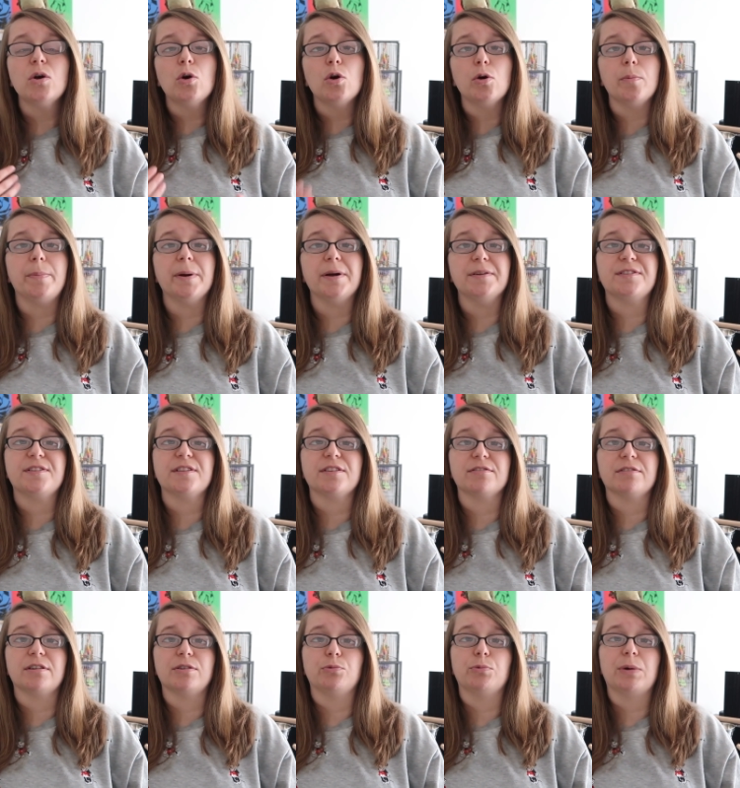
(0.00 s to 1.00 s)
or birds that
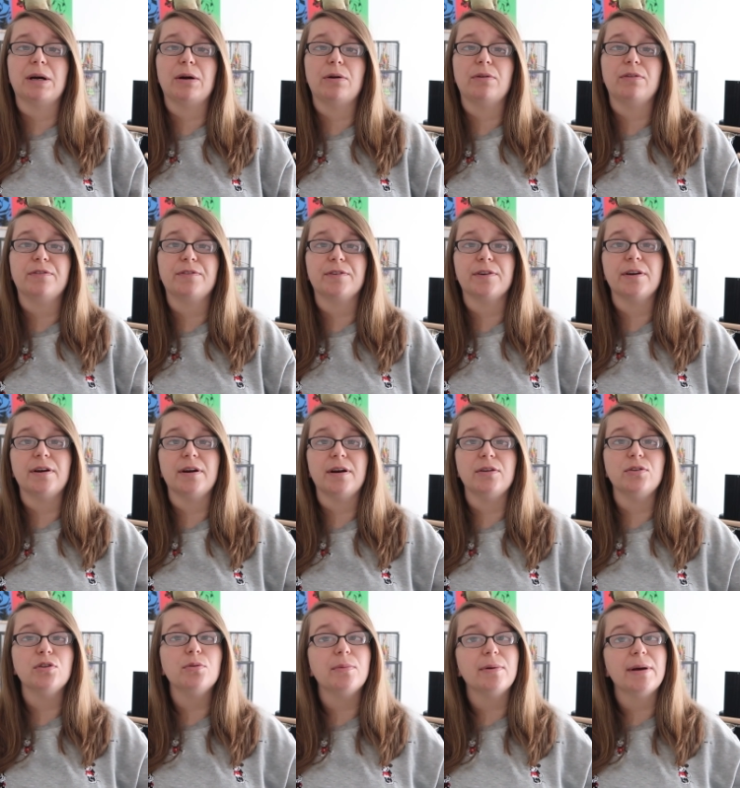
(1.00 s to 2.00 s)
are unwell. For a
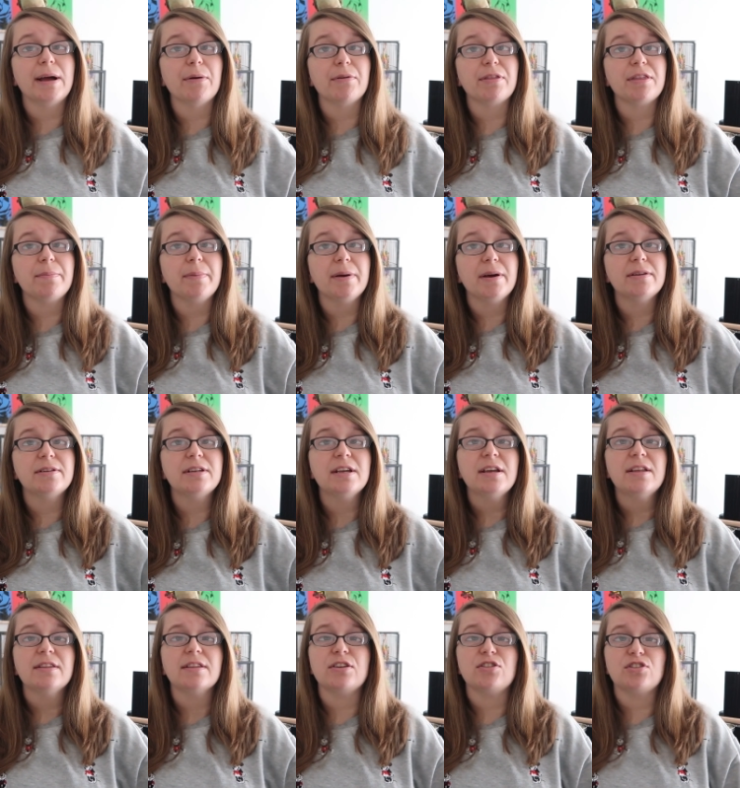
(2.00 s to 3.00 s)
normal healthy bird,
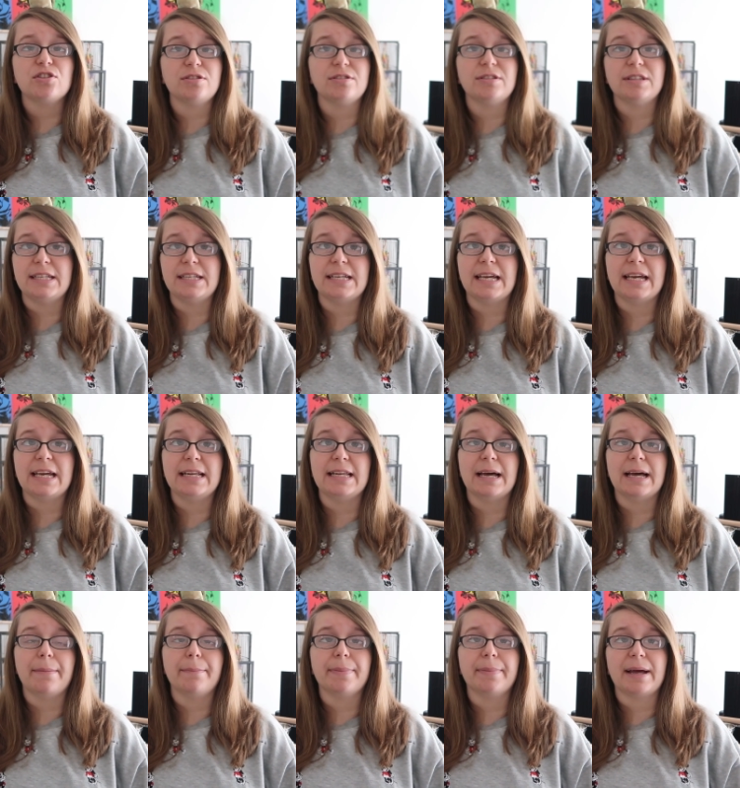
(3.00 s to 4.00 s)
they shouldn't need a heat
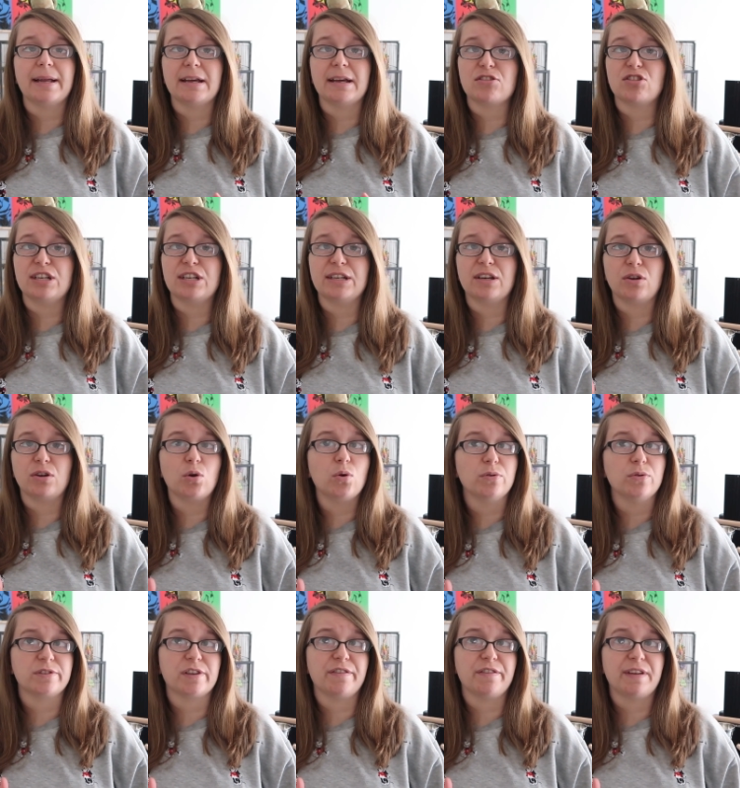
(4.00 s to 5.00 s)
lamp, and actually it can
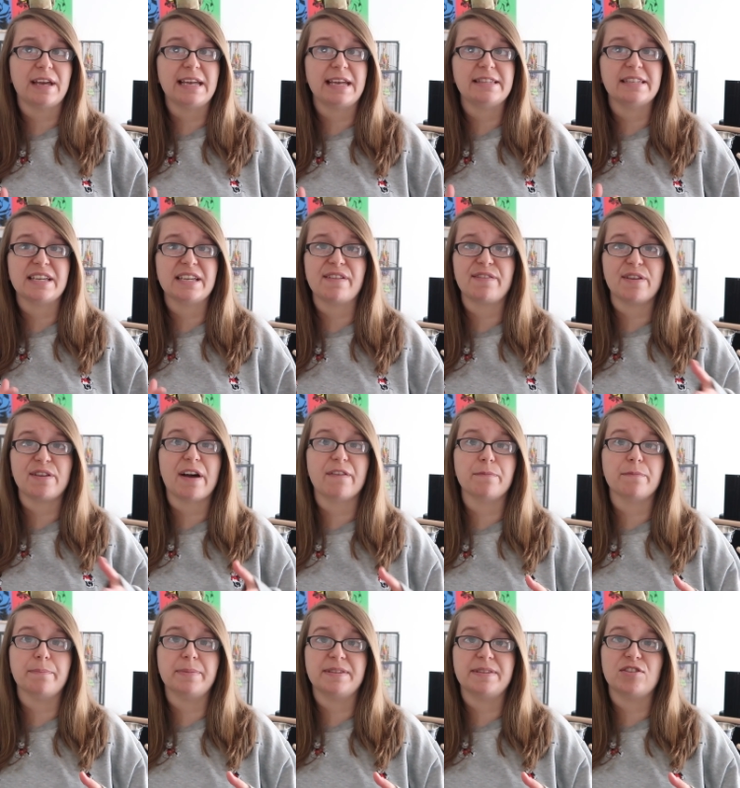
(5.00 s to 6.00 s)
cause overheating if you
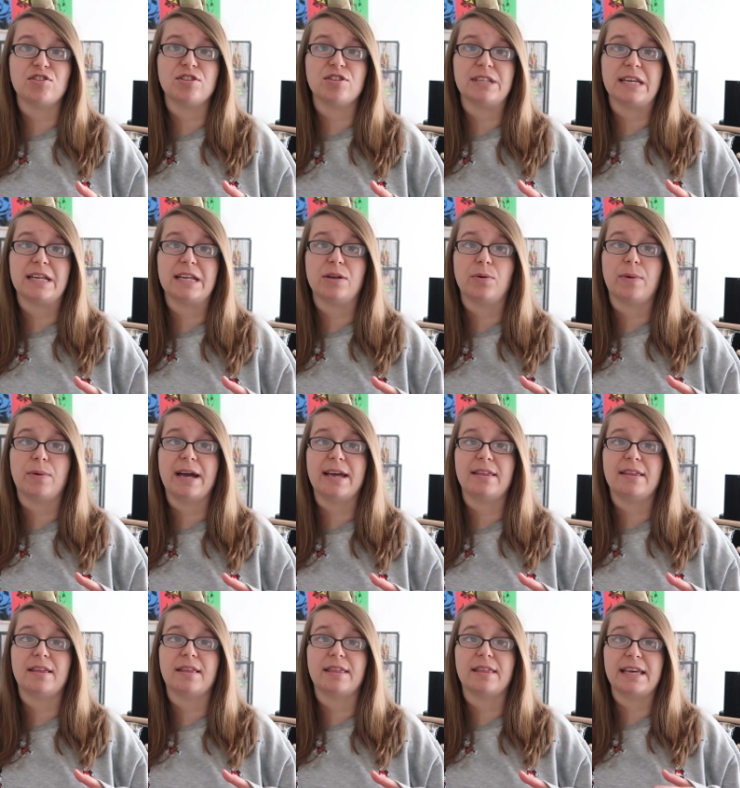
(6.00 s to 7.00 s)
haven't positioned it in a way
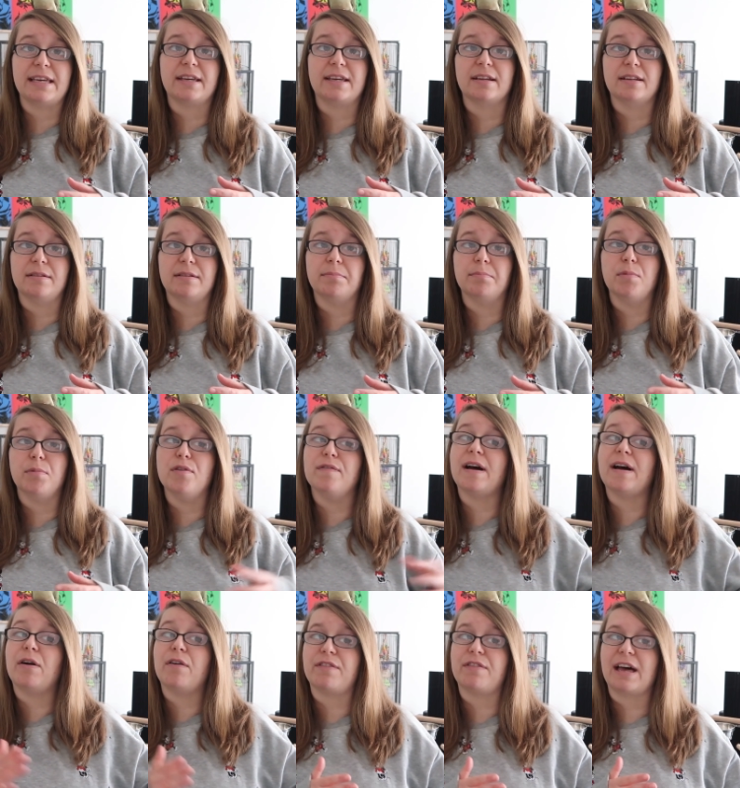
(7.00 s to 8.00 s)
that they can move
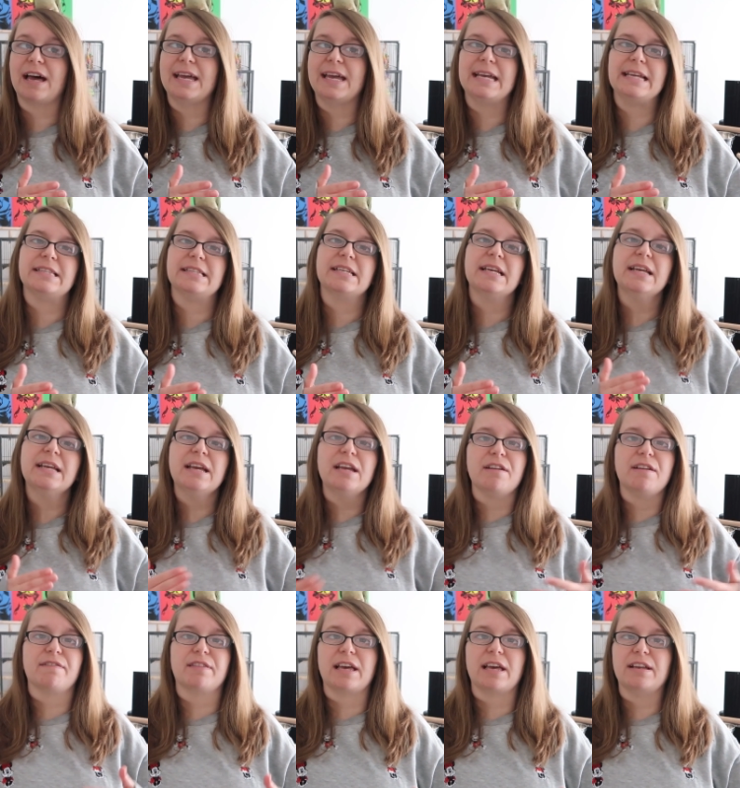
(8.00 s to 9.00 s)
out of that heat
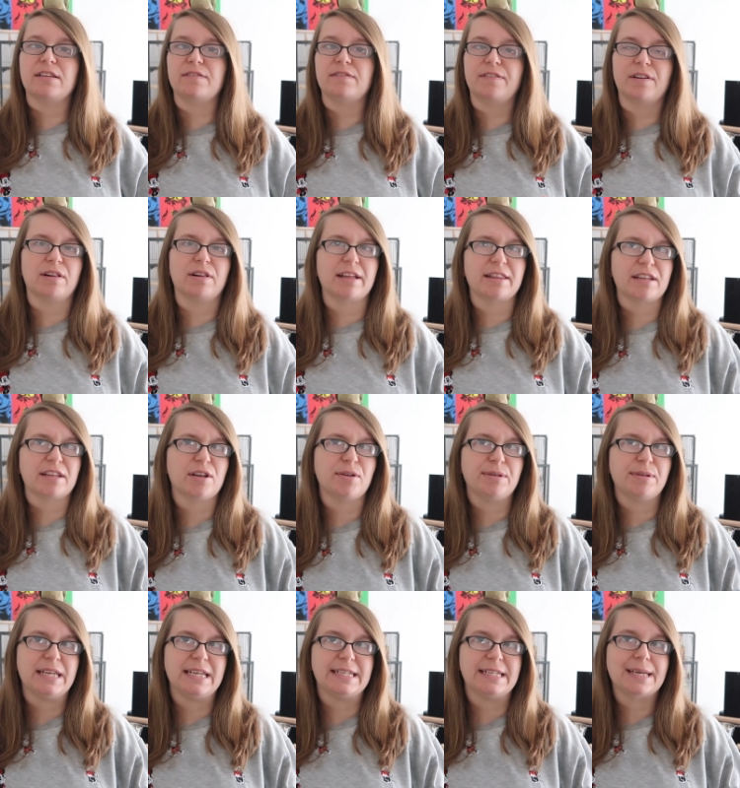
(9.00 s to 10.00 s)
if they feel like they
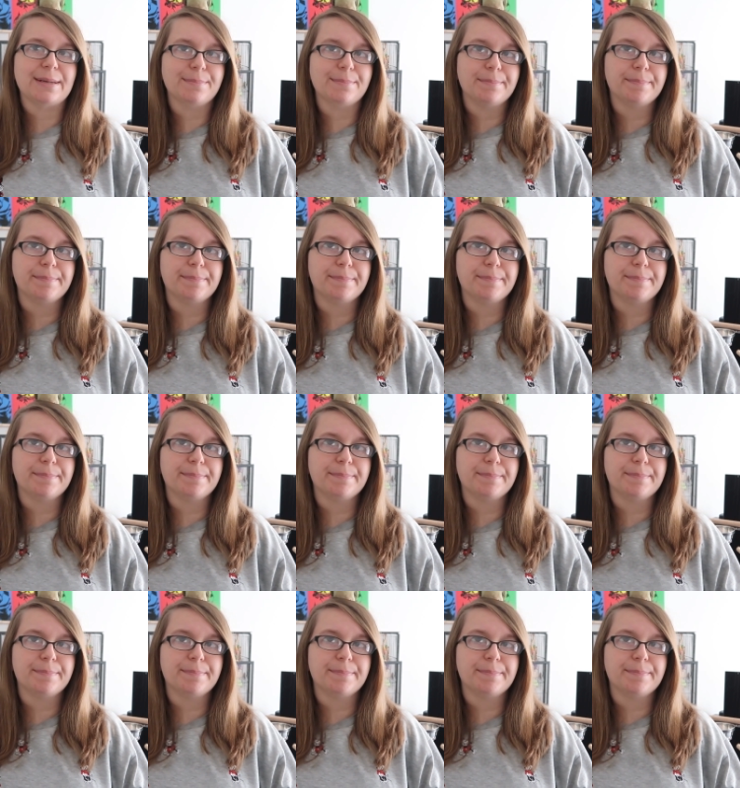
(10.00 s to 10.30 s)
don't need it.